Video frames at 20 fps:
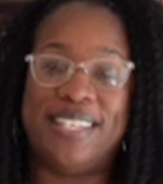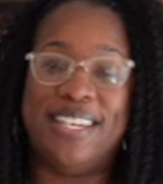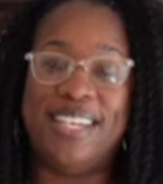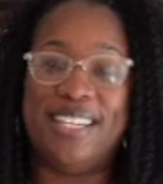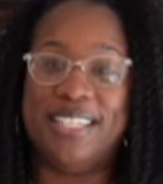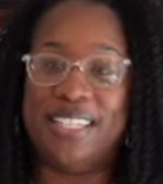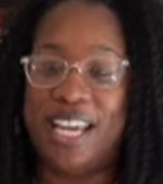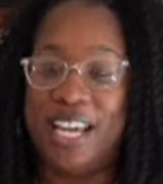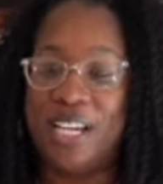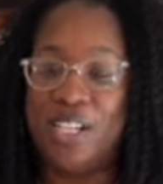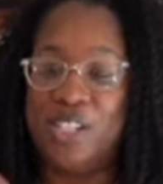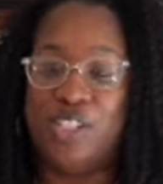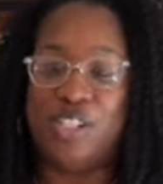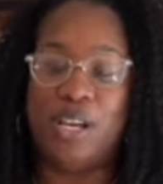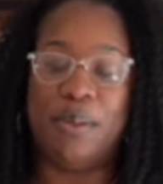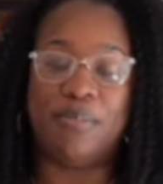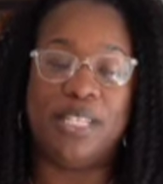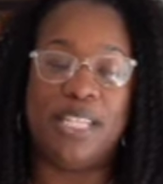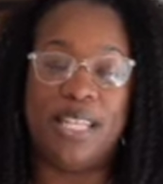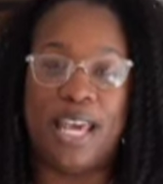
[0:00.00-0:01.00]
can like
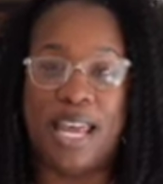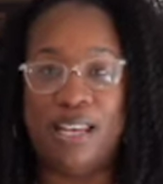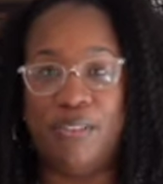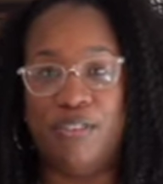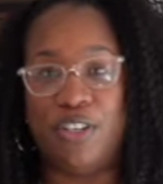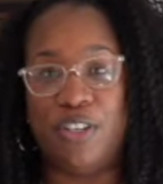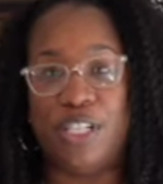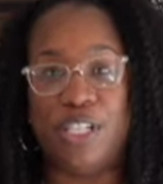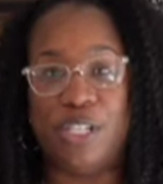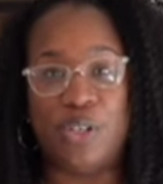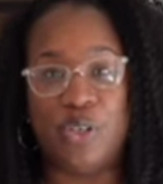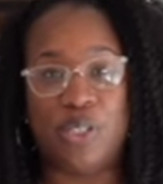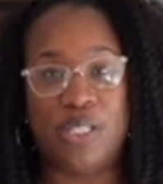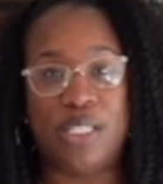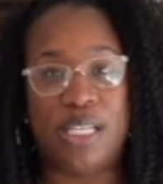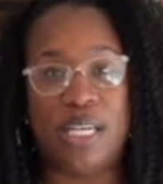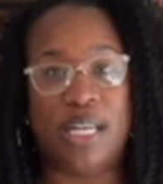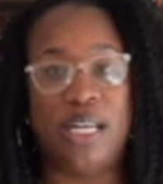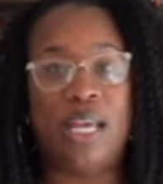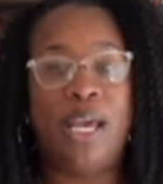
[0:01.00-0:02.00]
jump to that if you're
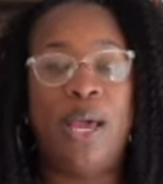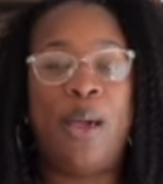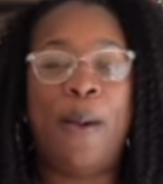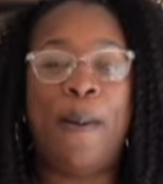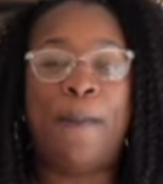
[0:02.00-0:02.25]
interested.